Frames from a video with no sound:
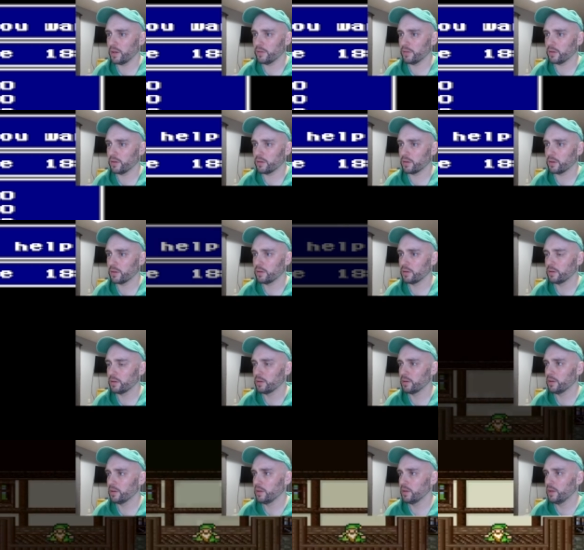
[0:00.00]
have it, okay.
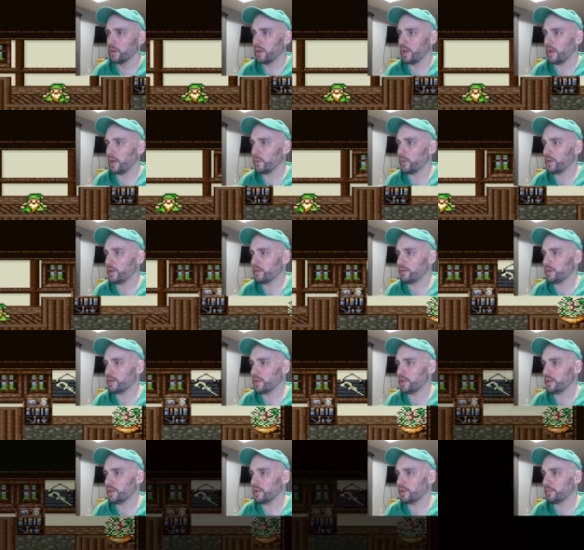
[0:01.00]
I want
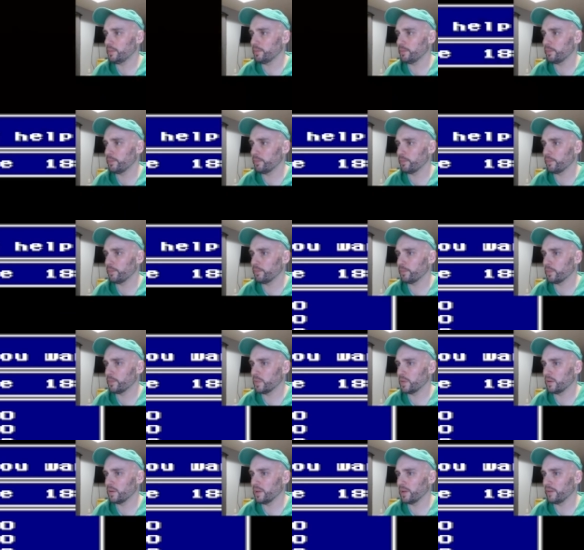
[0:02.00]
the,
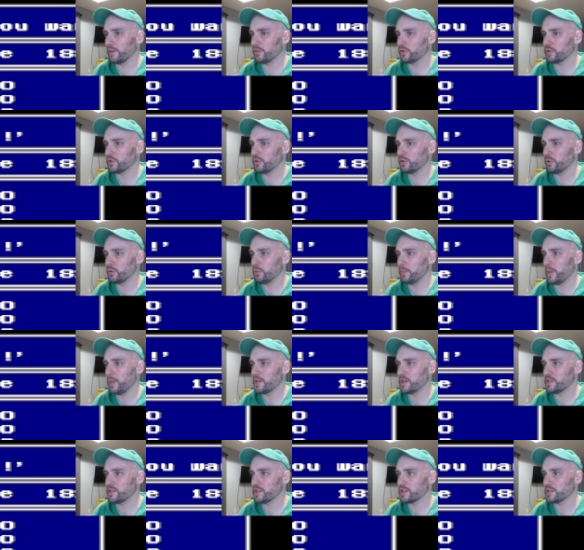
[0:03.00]
the level two
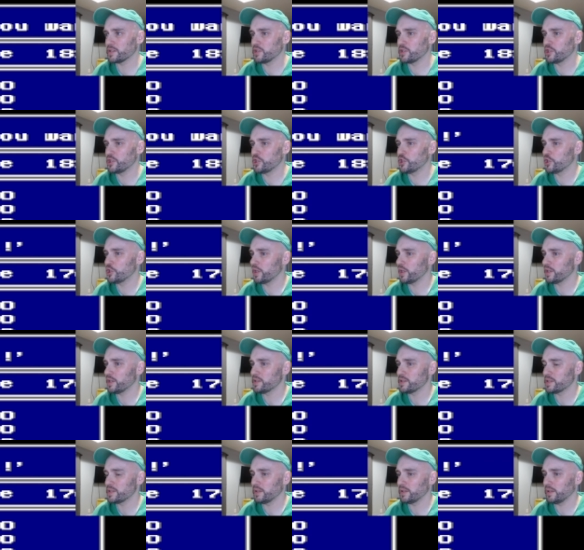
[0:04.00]
magics
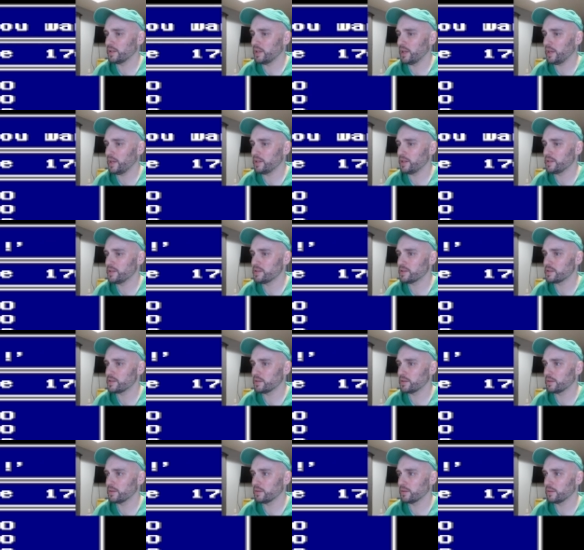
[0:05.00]
just in
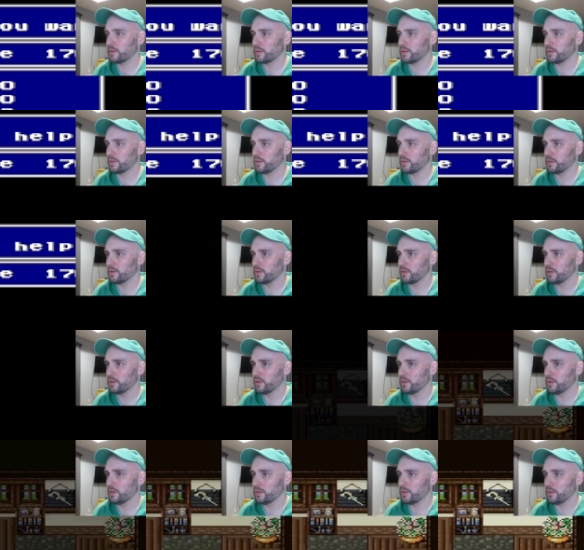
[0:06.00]
case
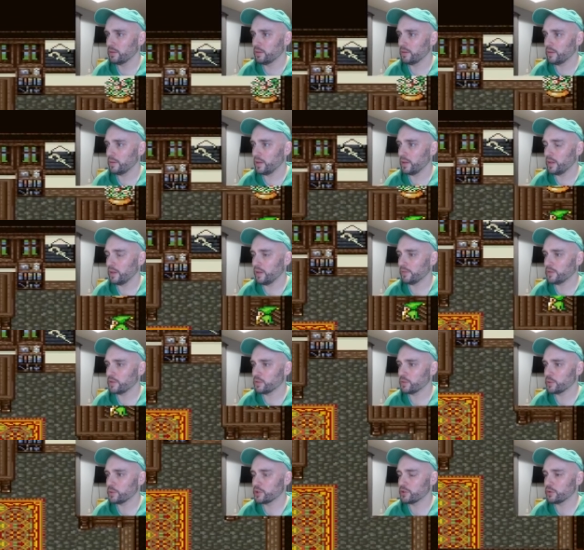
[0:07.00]
I have to
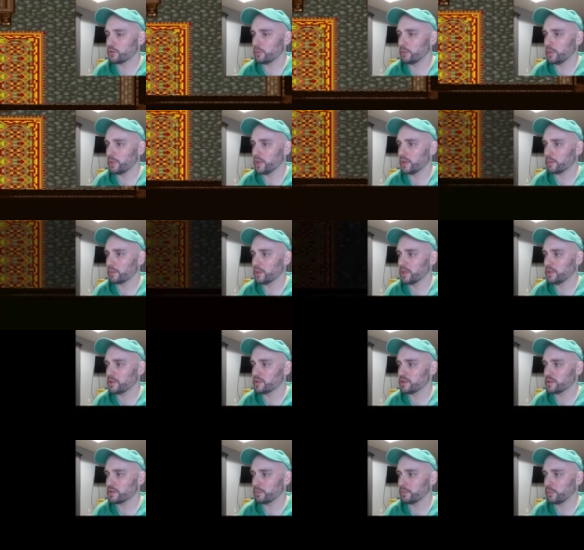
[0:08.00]
switch to a black
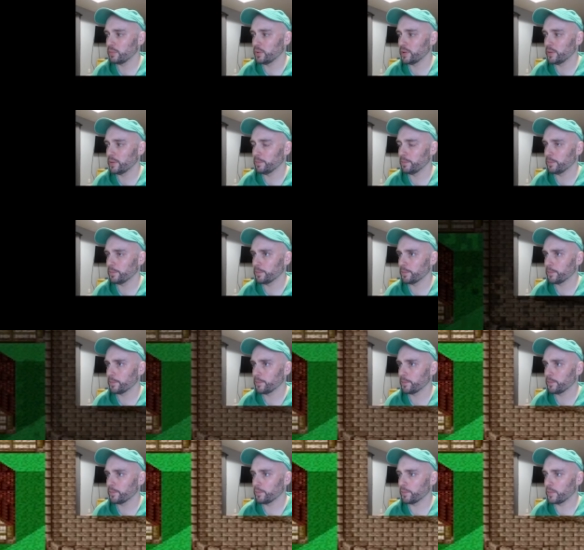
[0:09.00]
mage at some point.
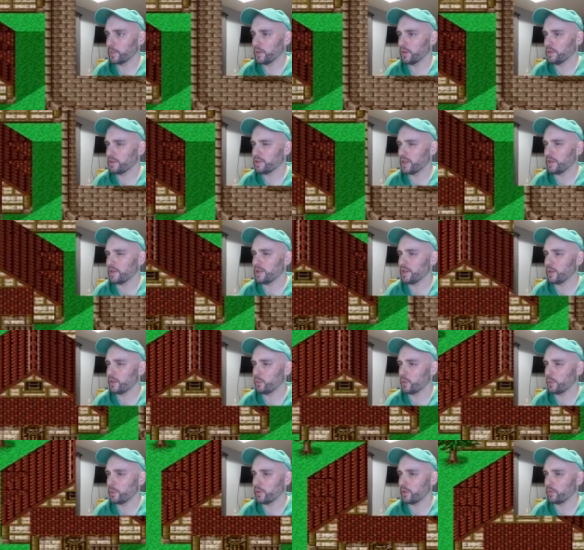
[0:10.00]
Because I think
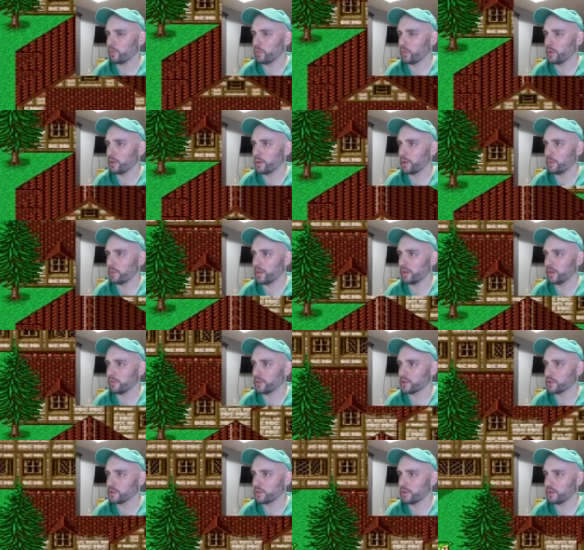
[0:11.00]
it would have been really
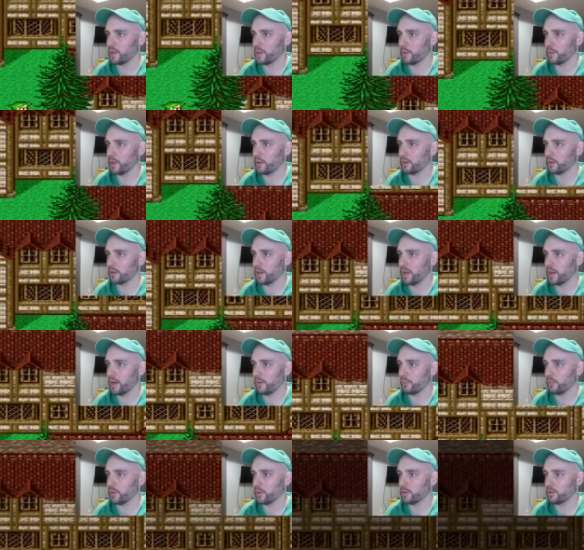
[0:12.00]
beneficial in that battle to
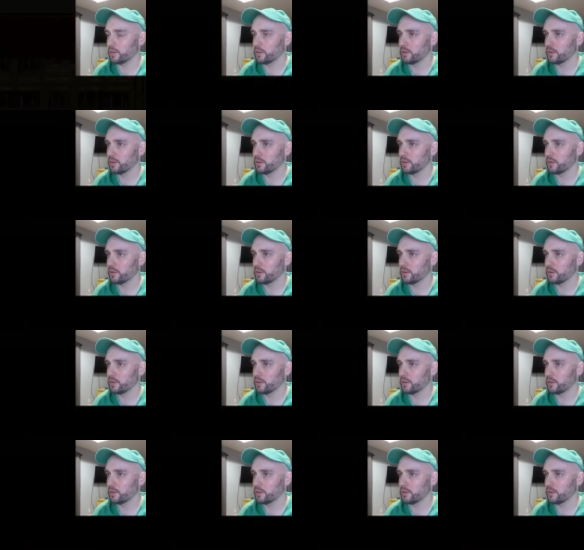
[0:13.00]
have one.